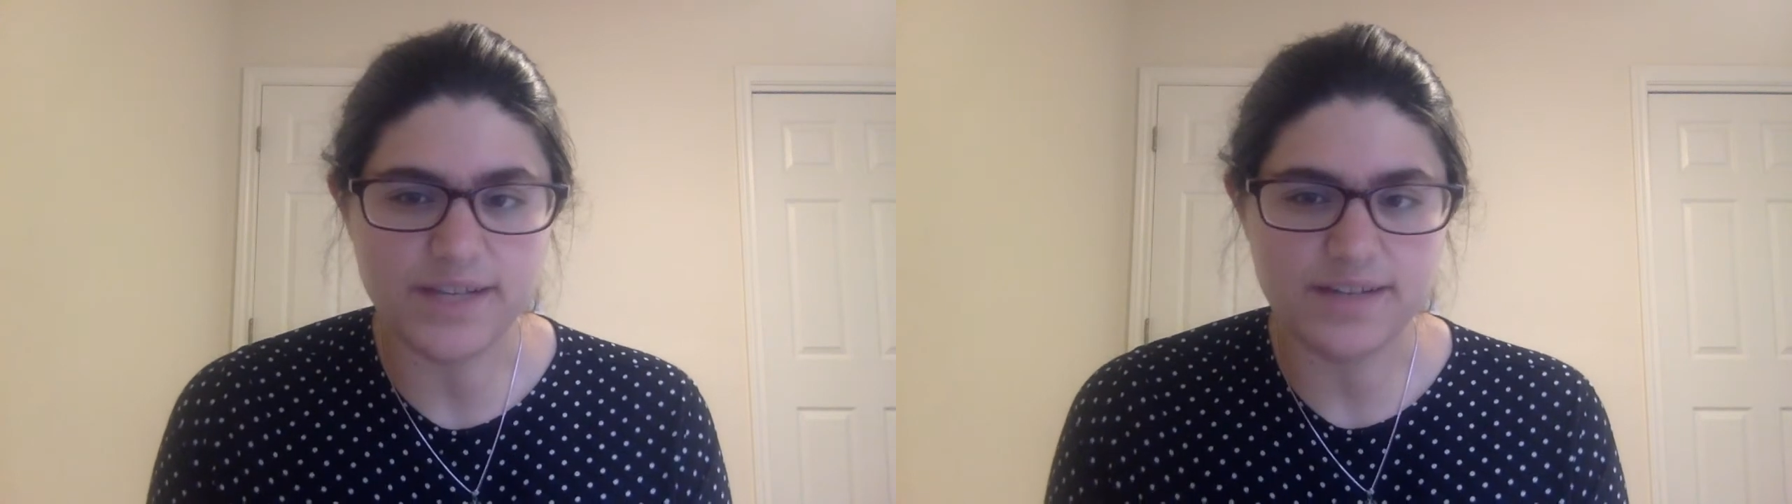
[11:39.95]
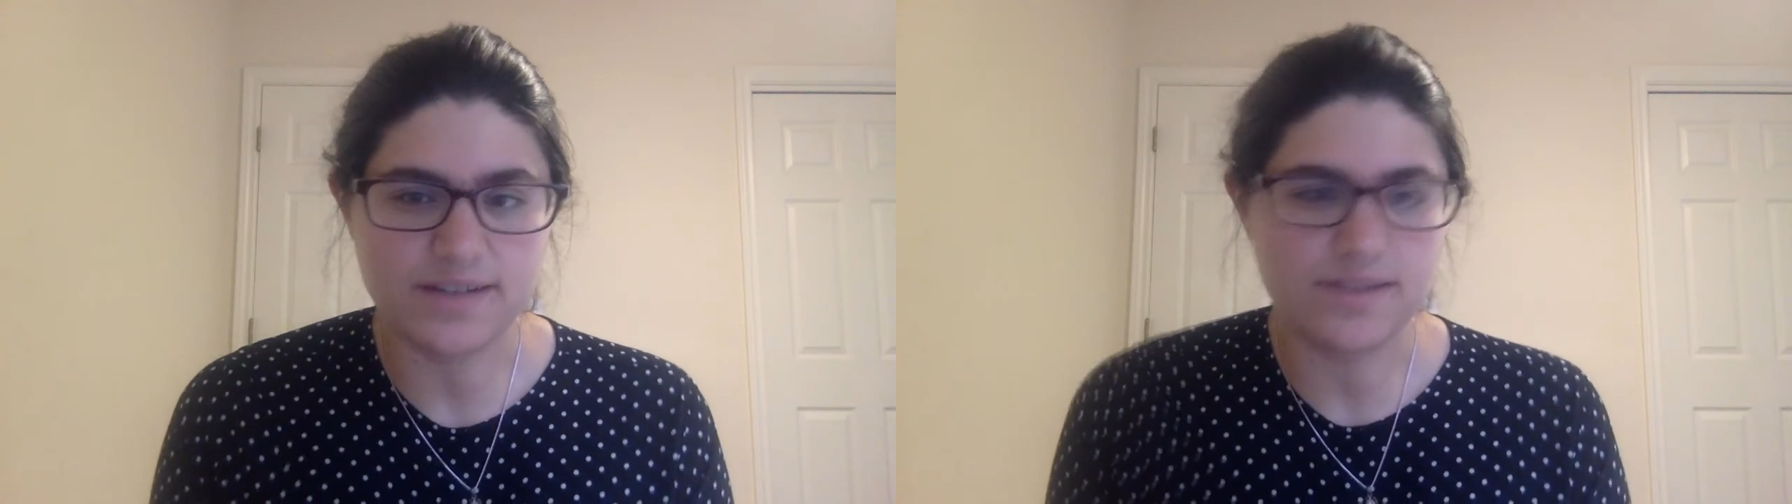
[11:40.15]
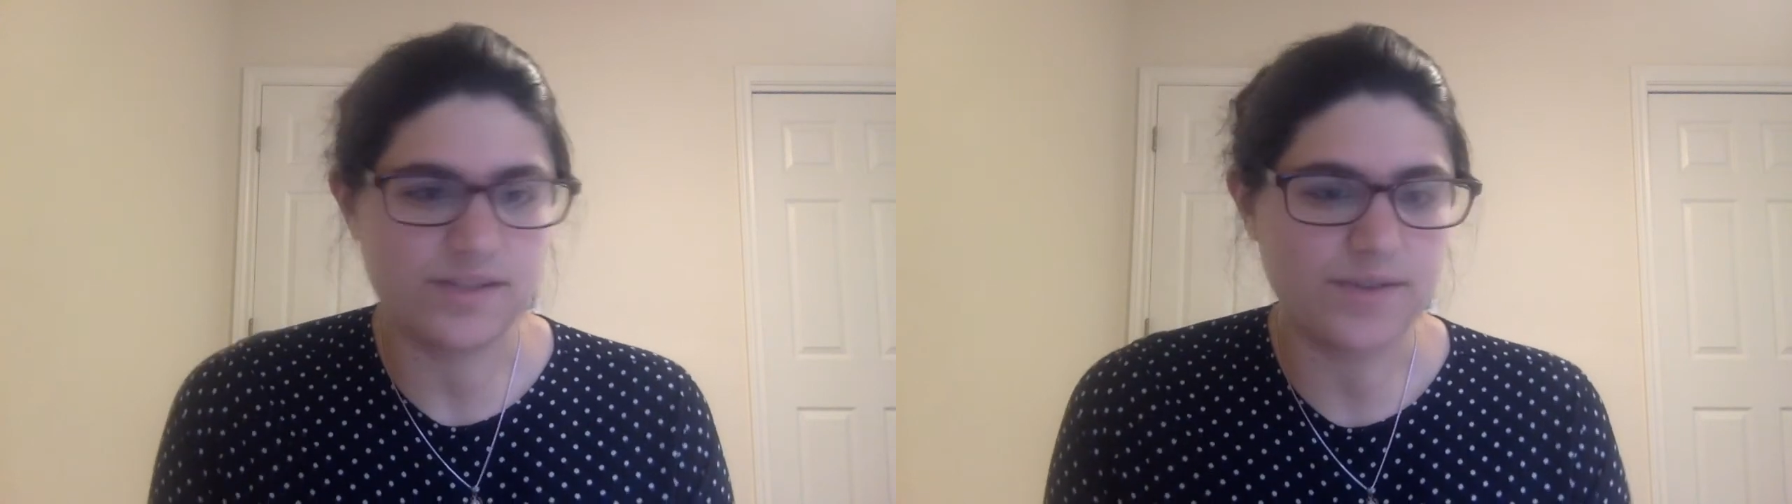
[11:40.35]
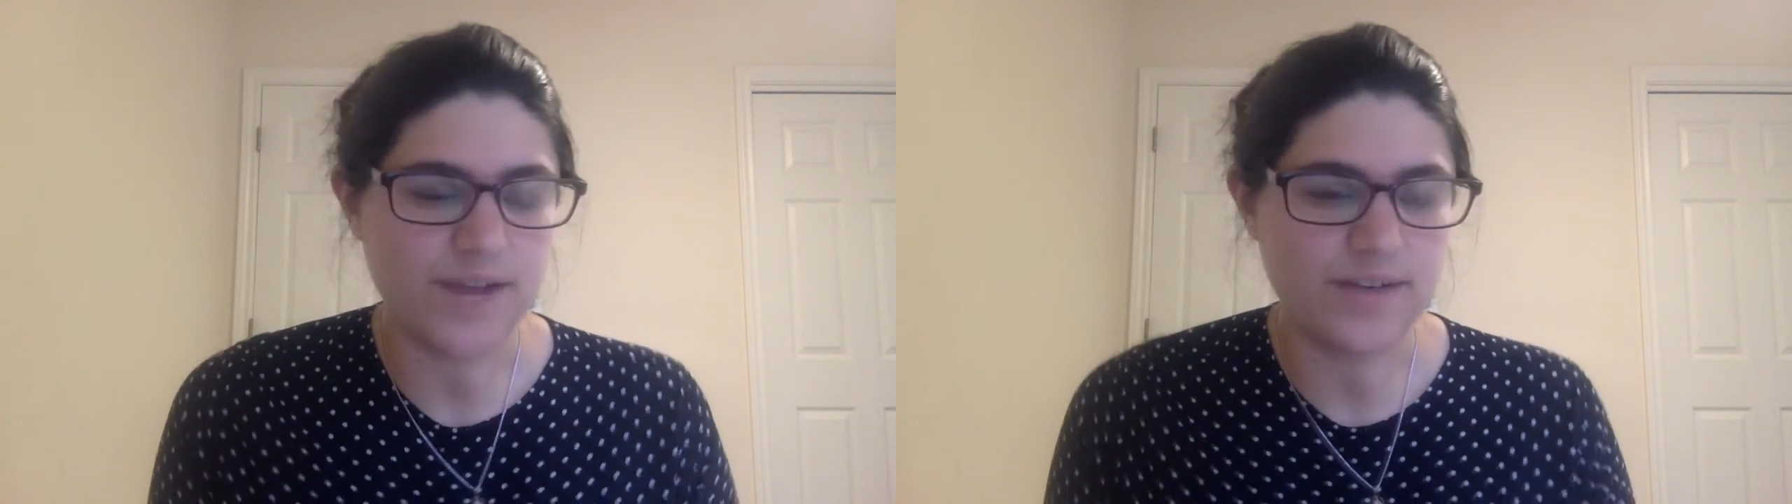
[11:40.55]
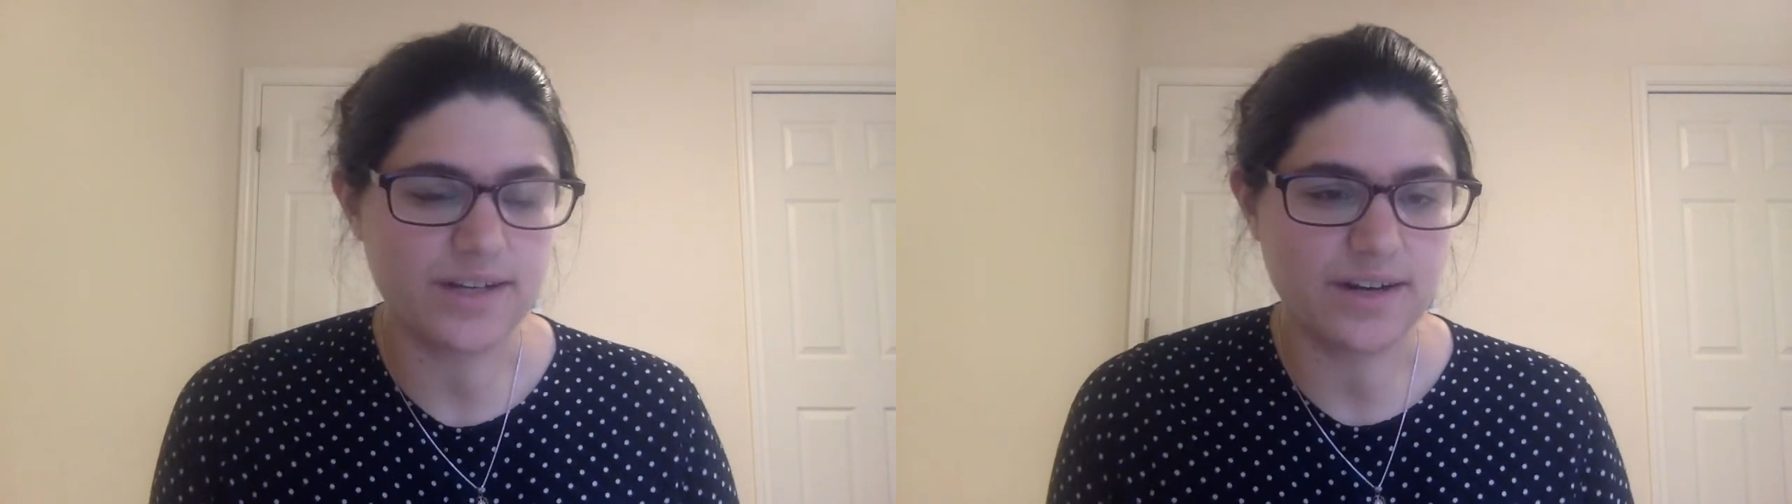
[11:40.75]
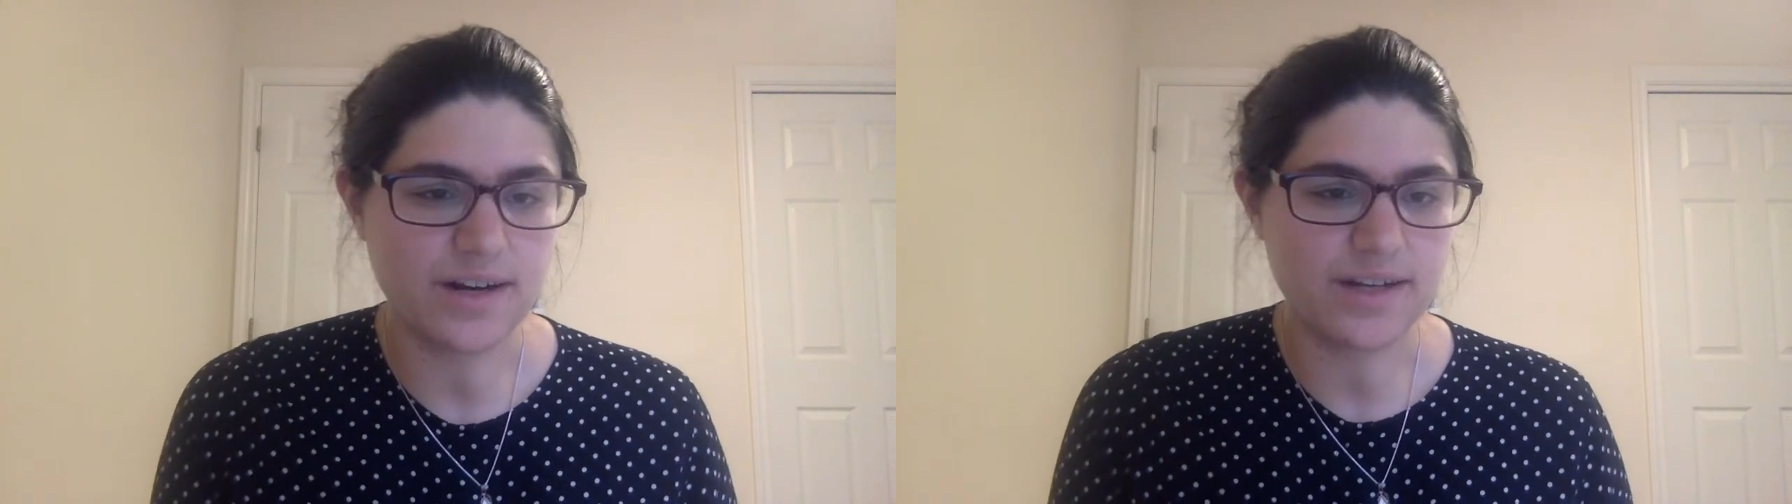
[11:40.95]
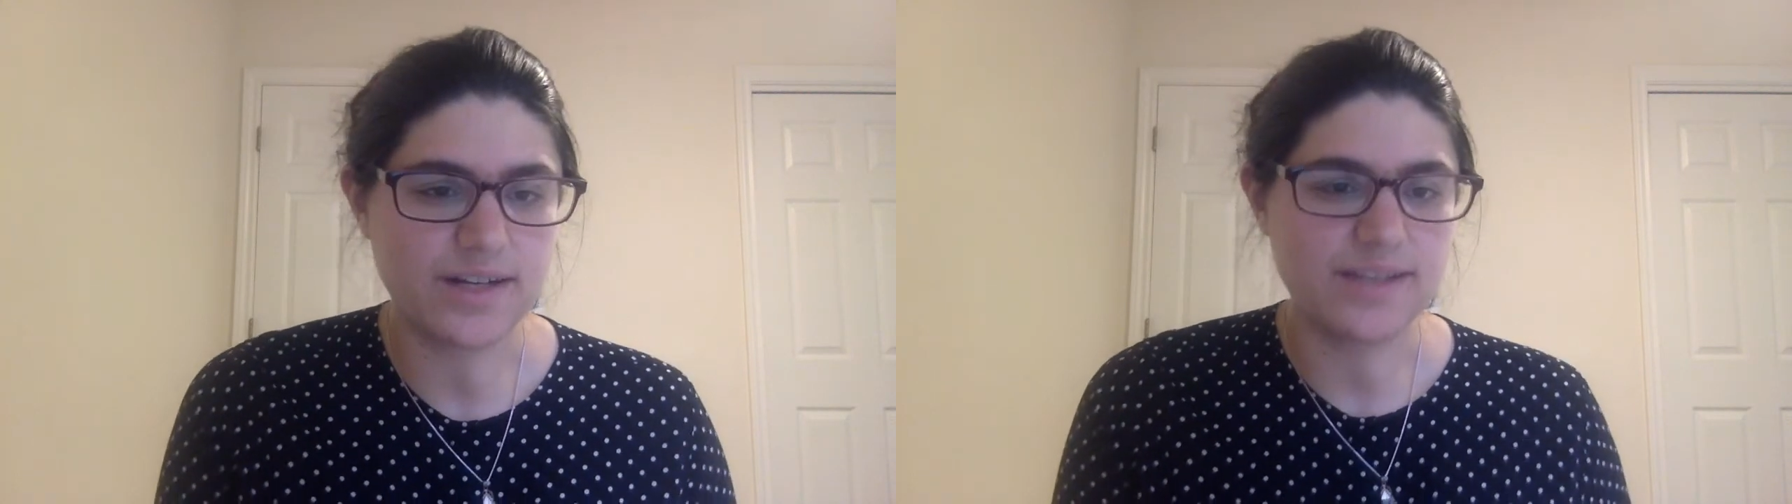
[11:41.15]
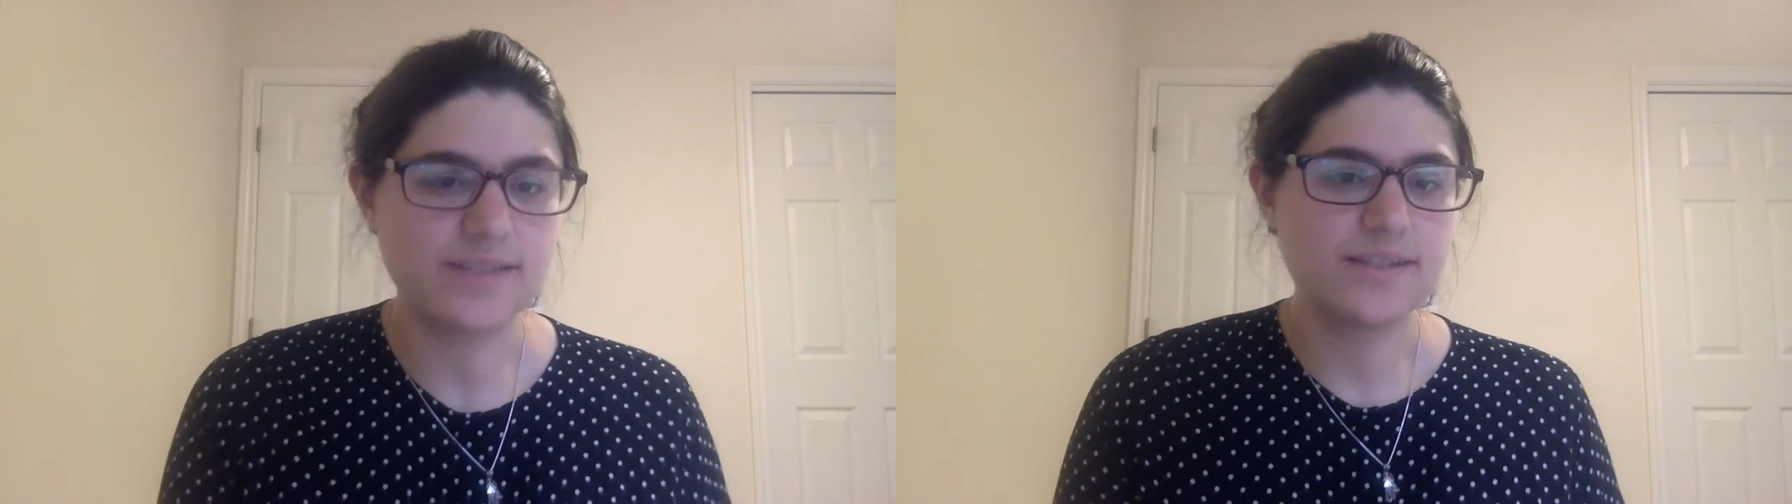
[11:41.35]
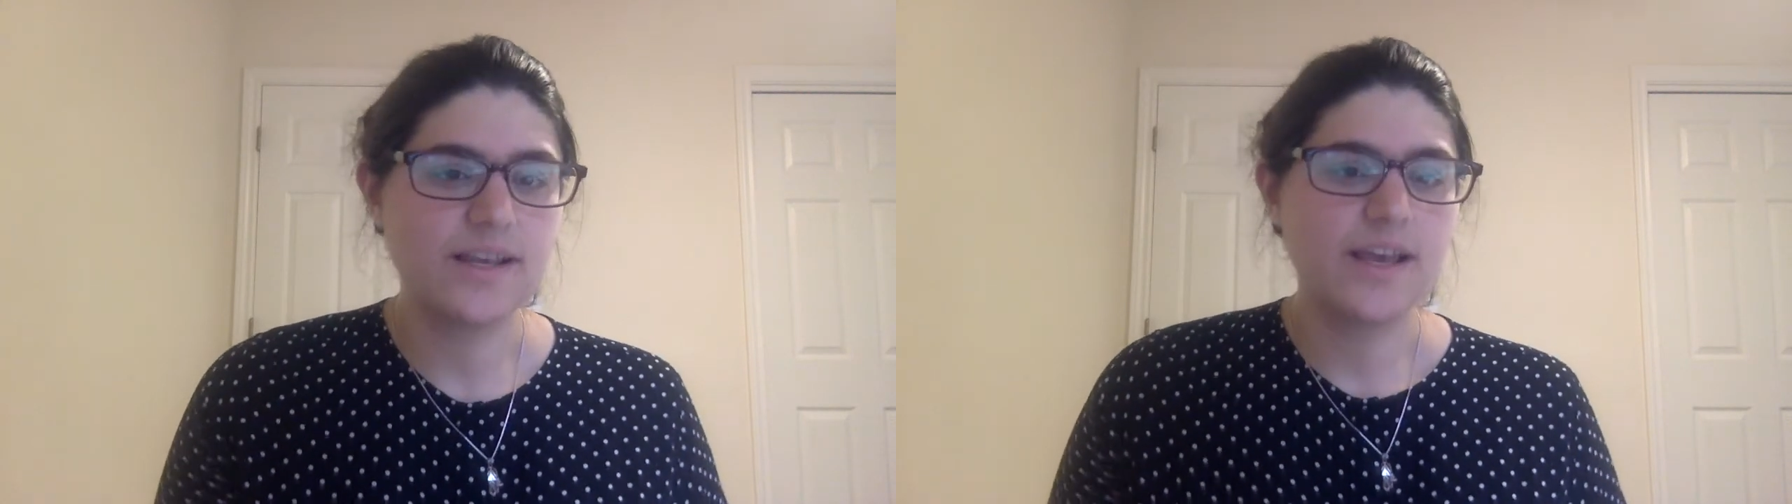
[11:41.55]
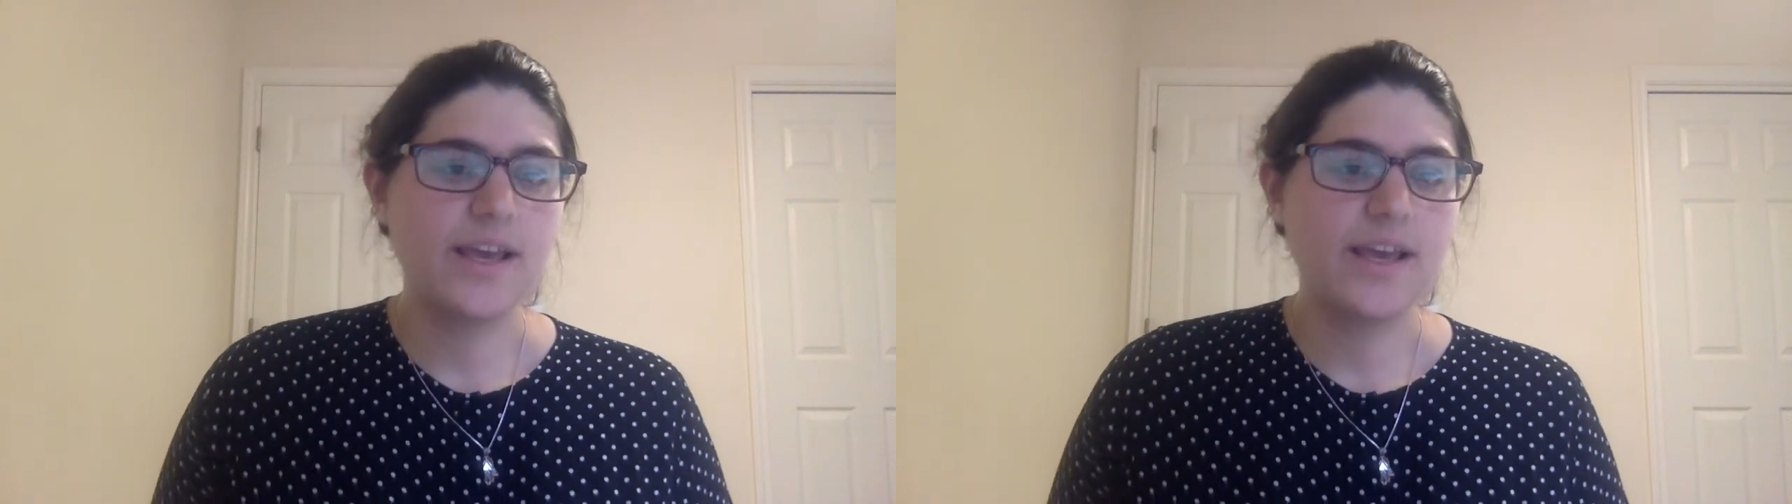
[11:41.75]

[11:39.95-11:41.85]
into the surrounding darkness.